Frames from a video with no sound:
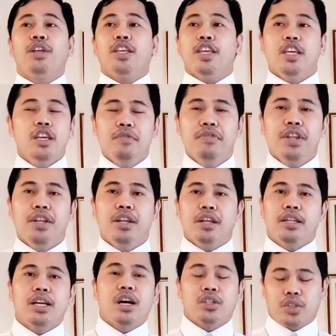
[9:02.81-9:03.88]
even
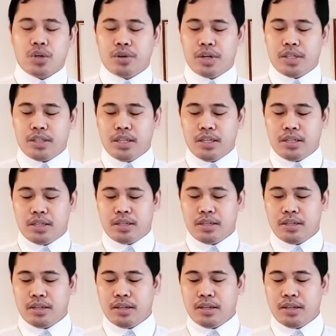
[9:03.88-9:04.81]
in the authorities,